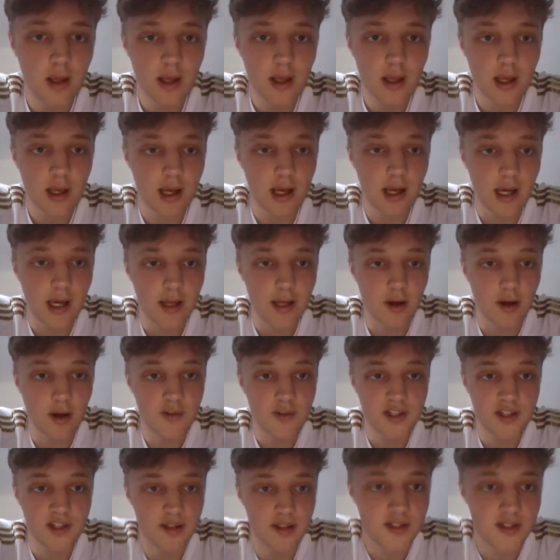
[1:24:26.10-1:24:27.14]

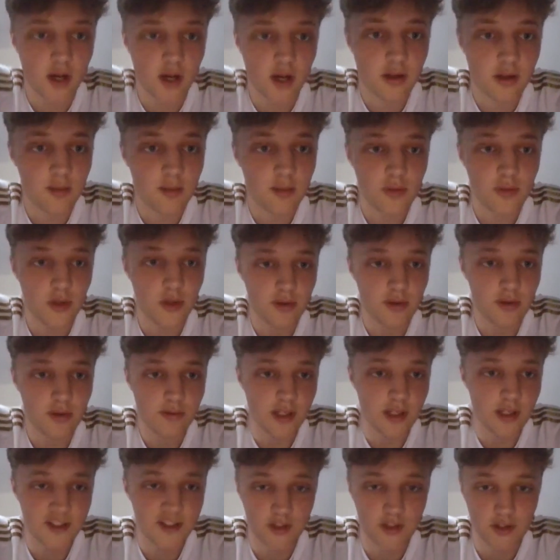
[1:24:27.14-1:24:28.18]
obviously the Tottenham run
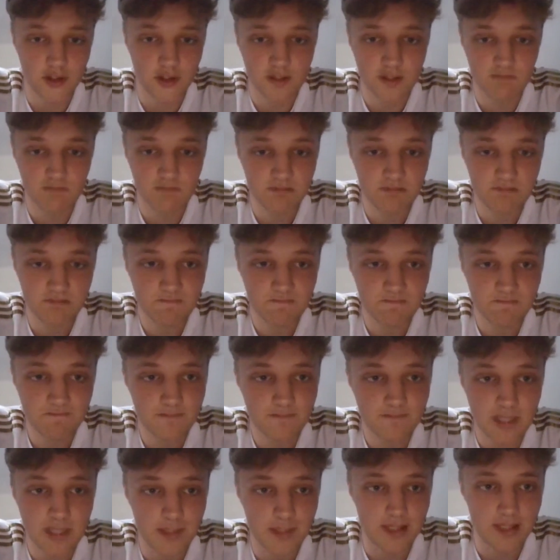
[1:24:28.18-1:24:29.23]
is just,
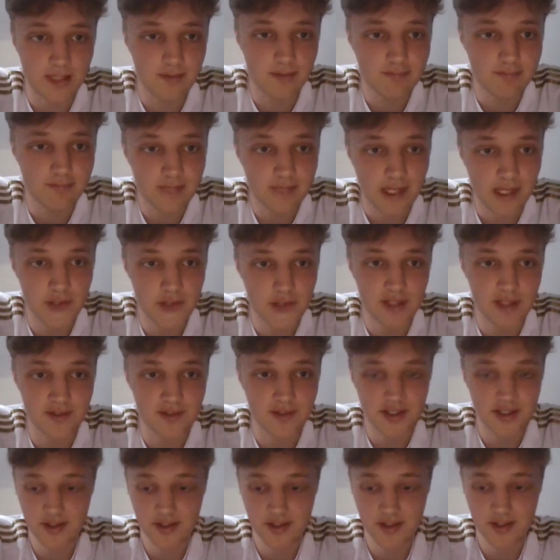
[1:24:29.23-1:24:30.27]
how do you even
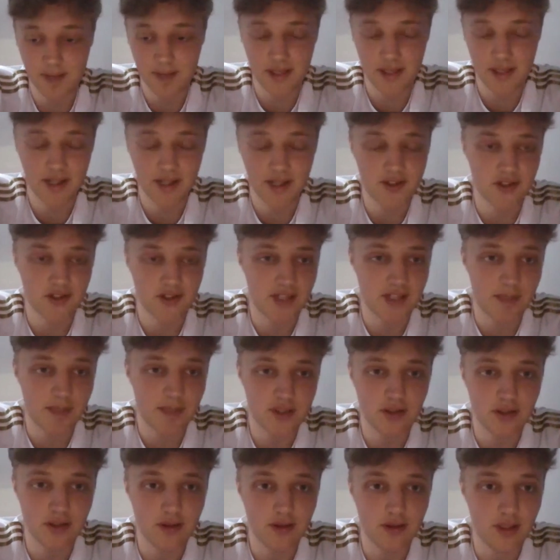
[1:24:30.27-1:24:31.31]
describe that? It's just
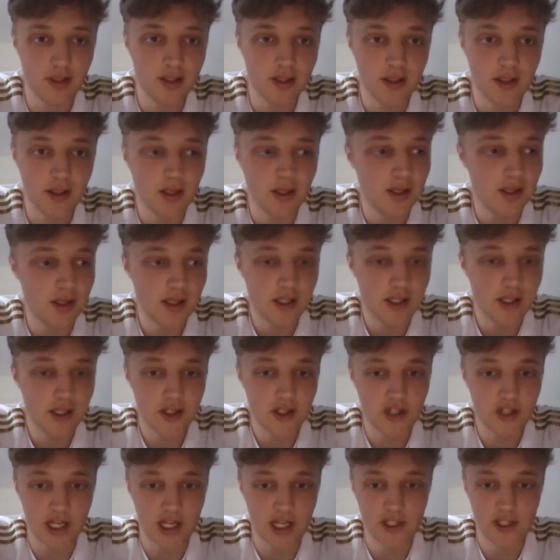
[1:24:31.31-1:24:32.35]
absolutely
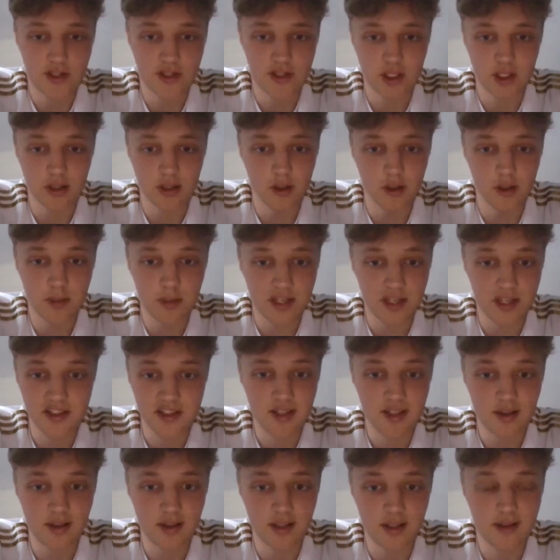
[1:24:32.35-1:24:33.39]
changed the club, hasn't
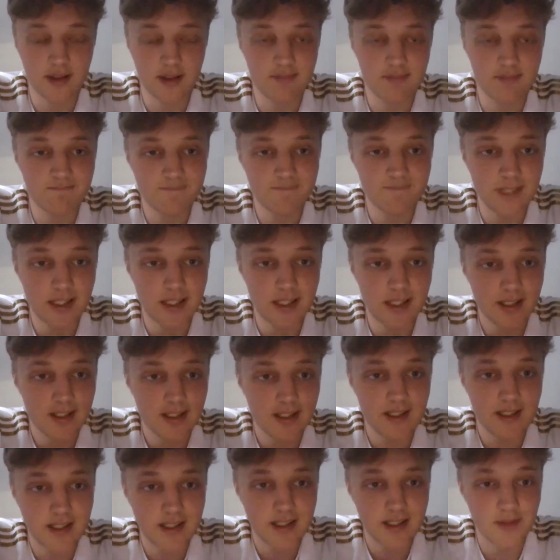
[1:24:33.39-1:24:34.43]
it?
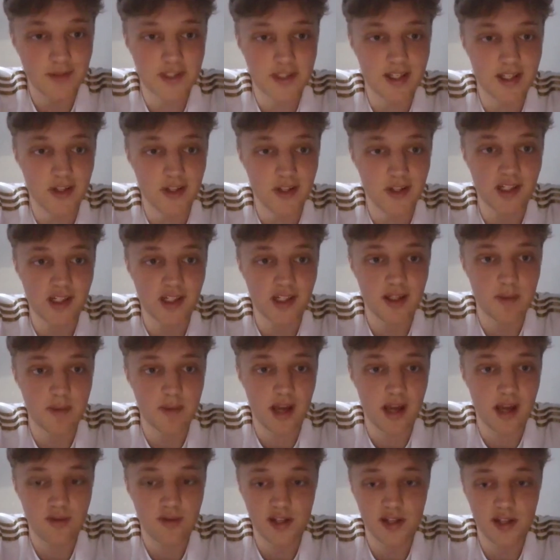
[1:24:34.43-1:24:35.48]
We're still seeing the
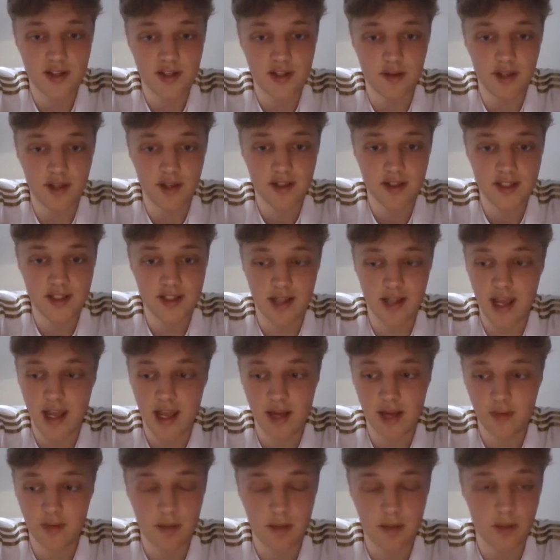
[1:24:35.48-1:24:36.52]
benefits of it today,
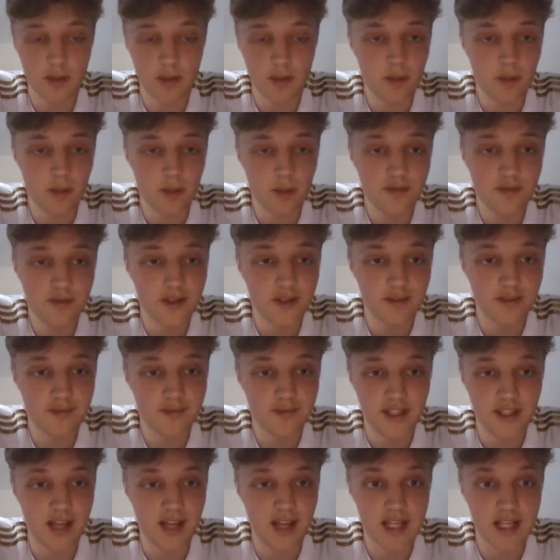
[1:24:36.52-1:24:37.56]
and we will for
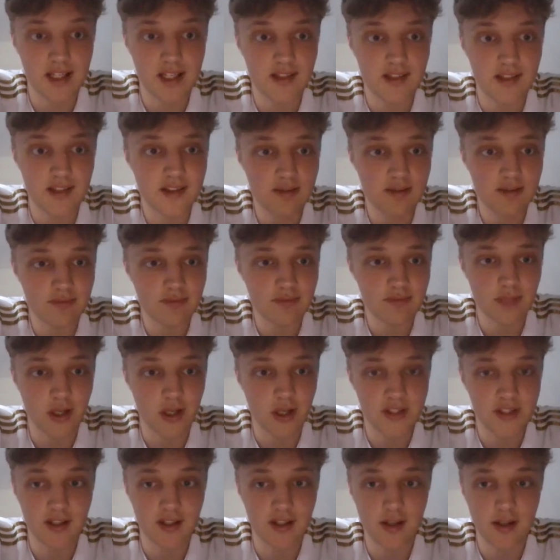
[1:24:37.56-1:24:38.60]
decades,
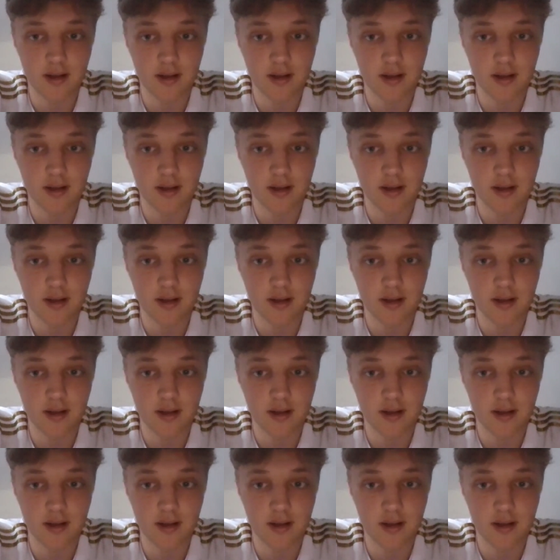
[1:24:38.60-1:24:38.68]
honestly.